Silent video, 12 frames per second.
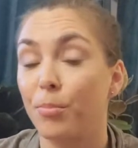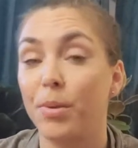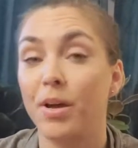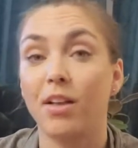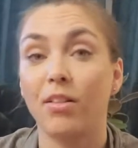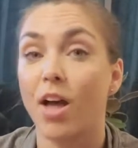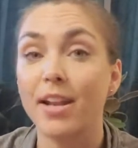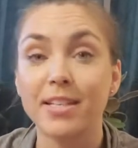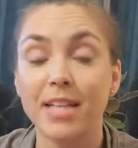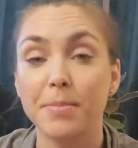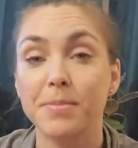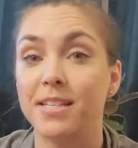But a lot of
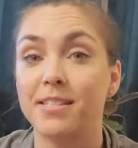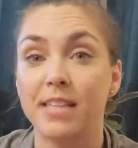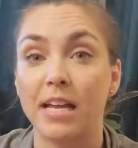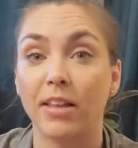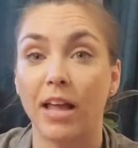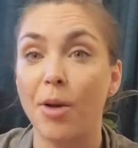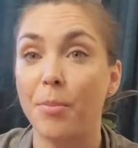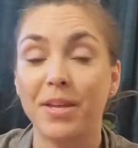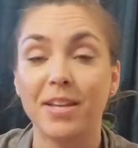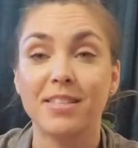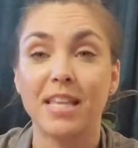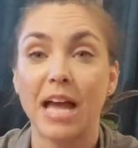times they sell out
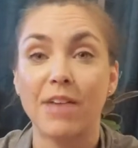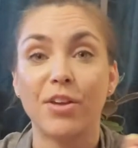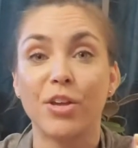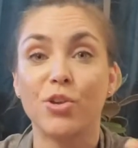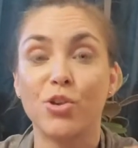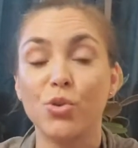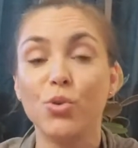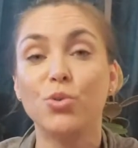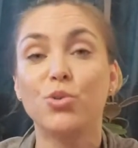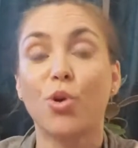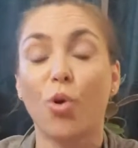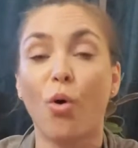because they have a
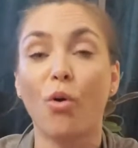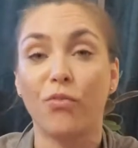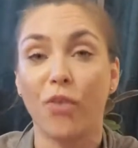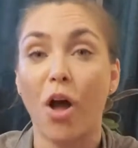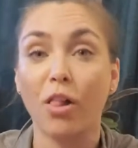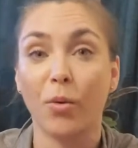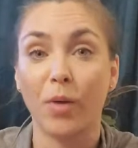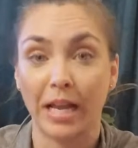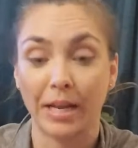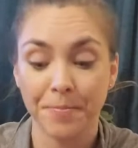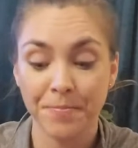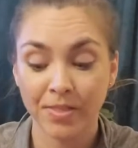huge cult following,